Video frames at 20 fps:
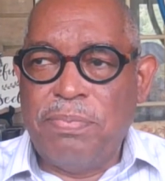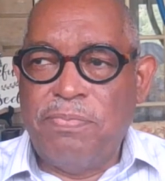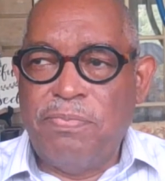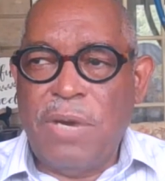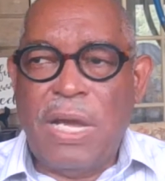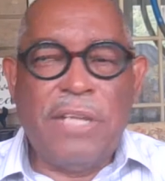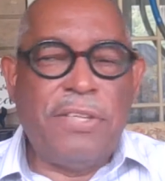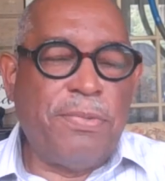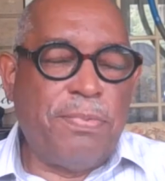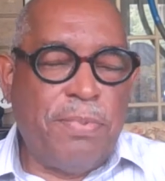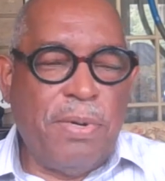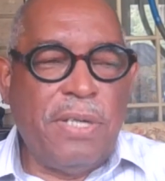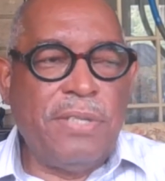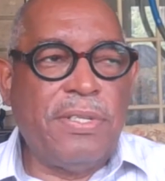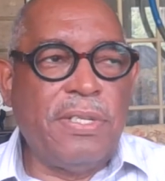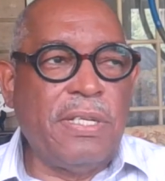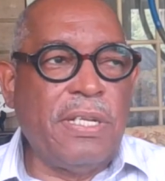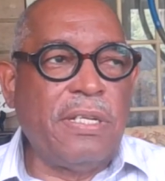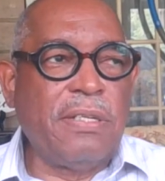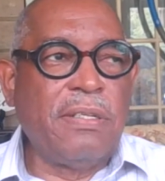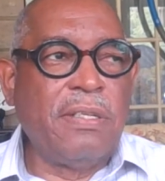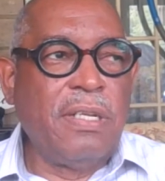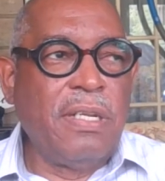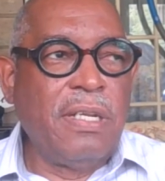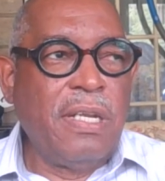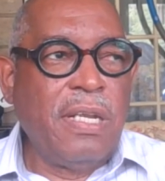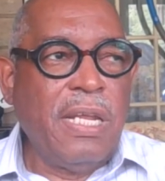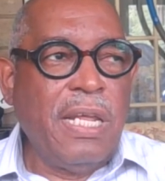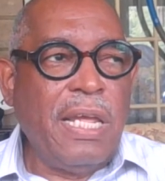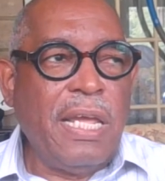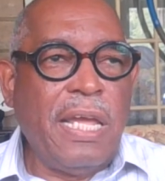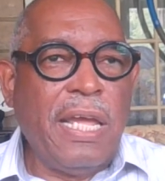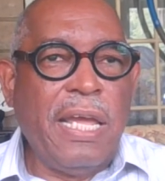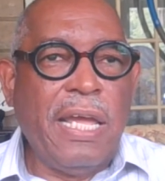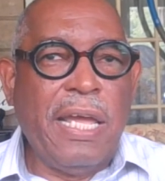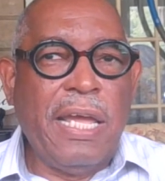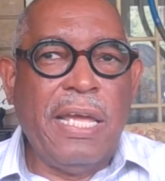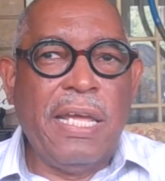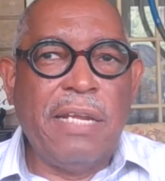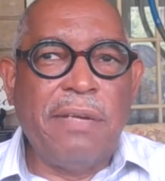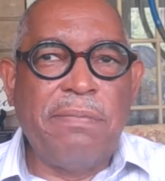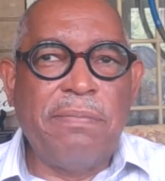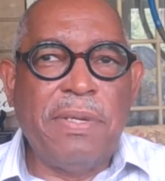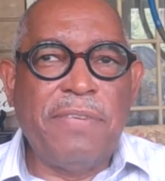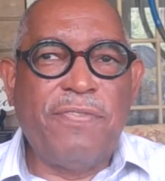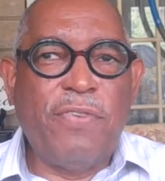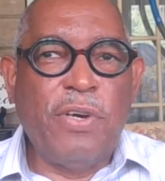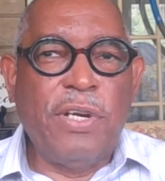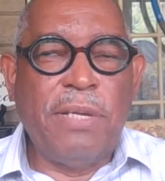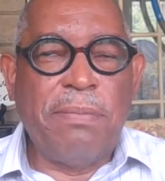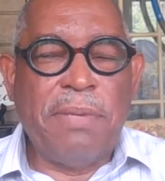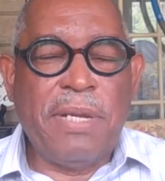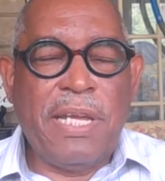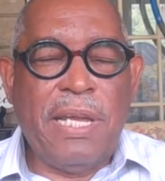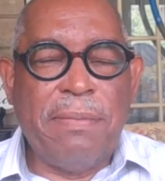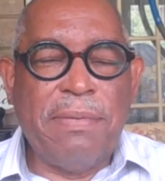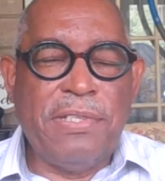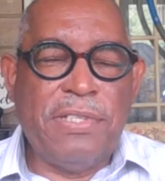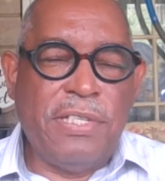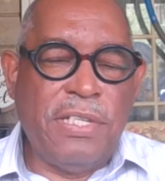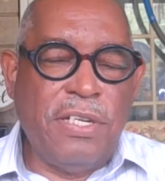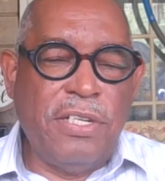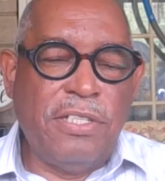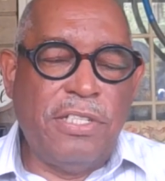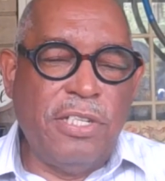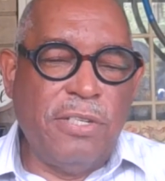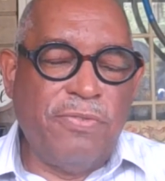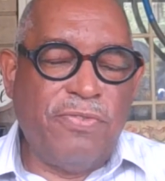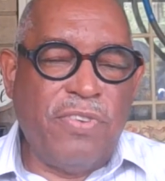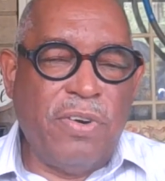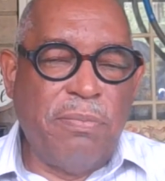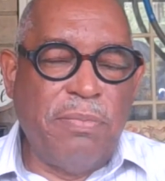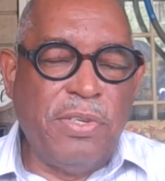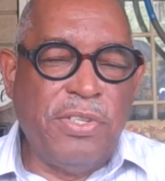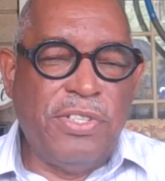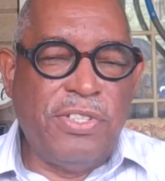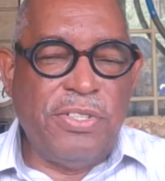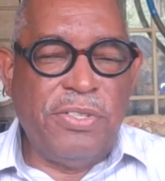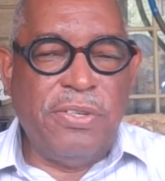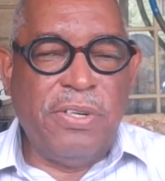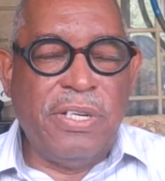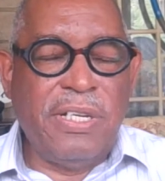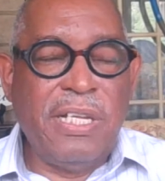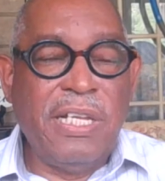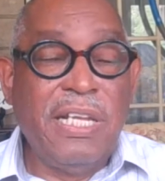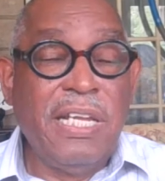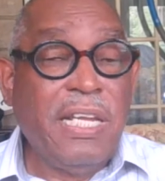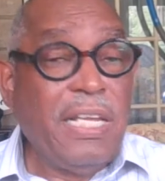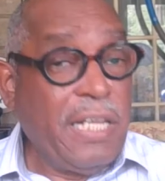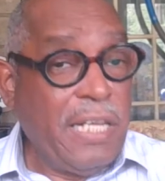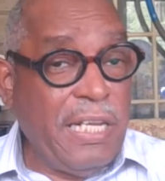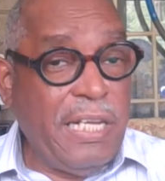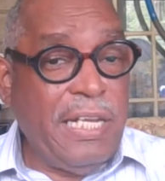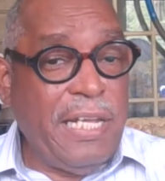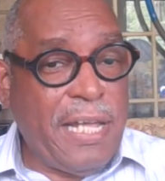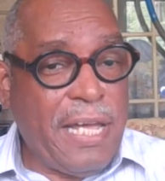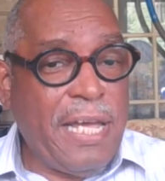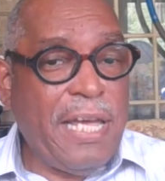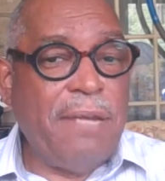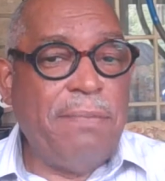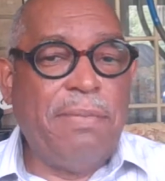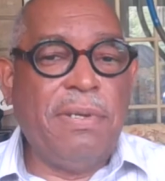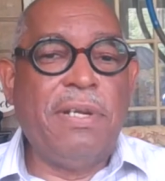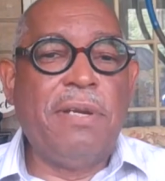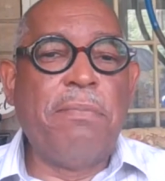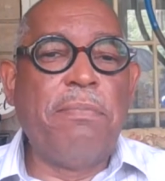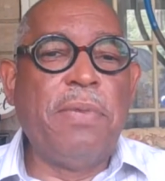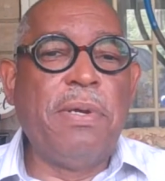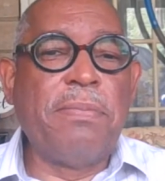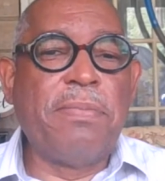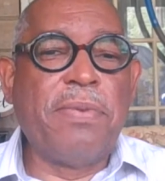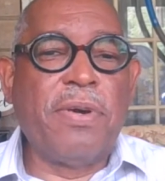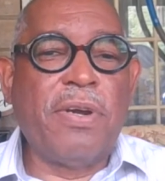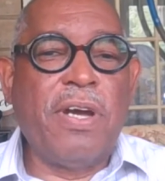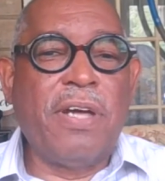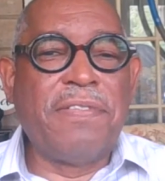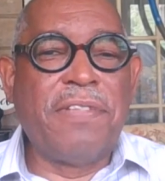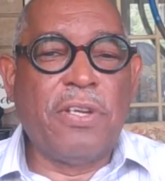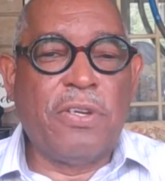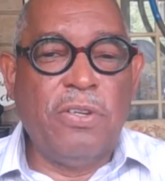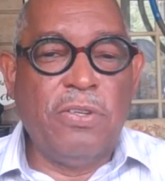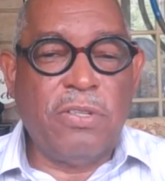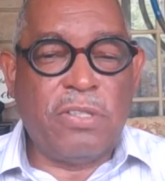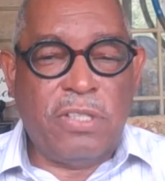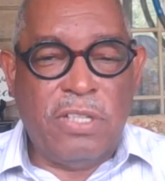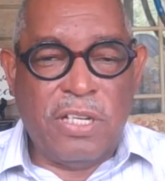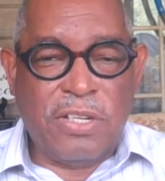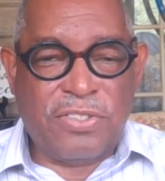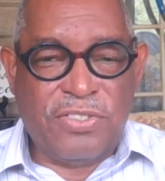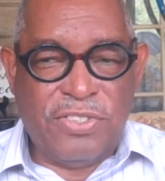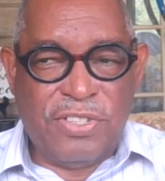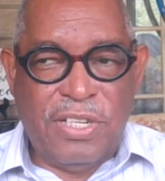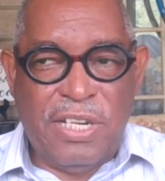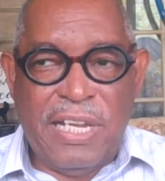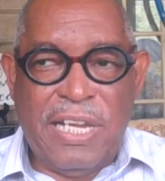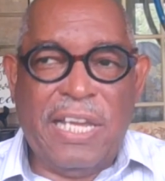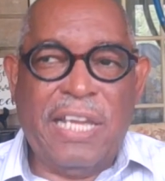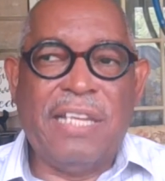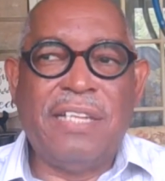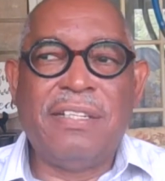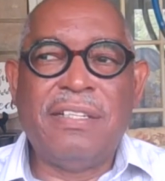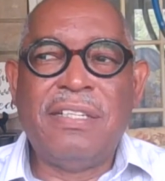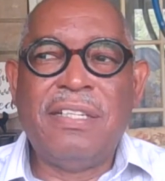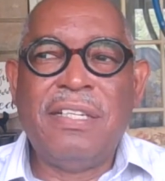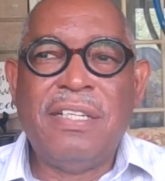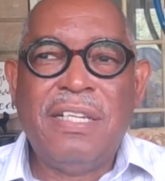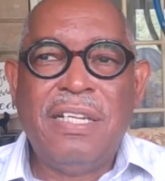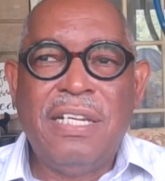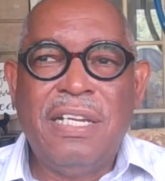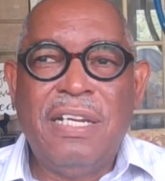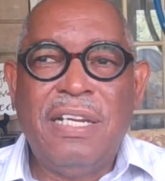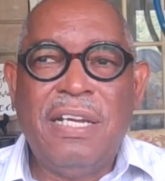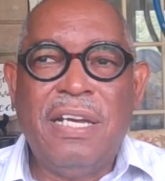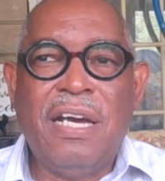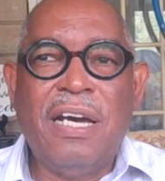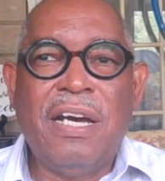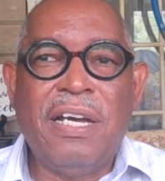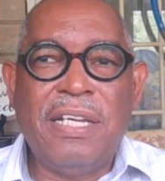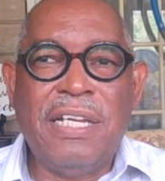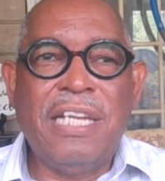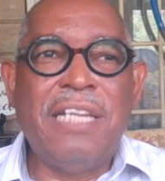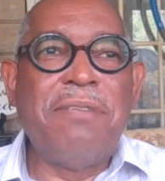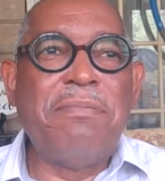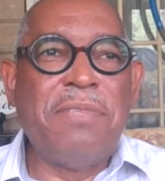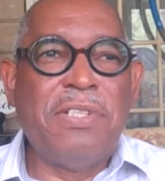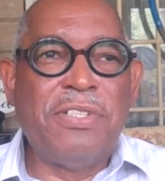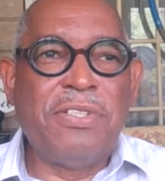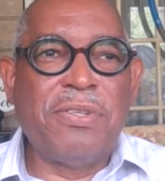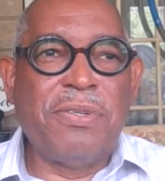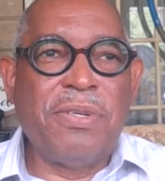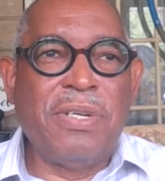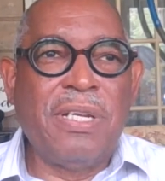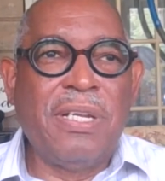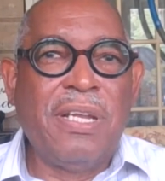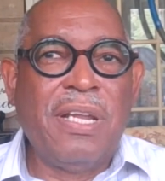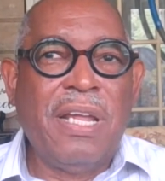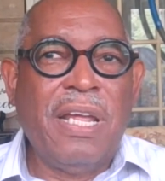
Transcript: vice president, and before he became a senator from Missouri, he had been a member of the Ku Klux Klan in Missouri,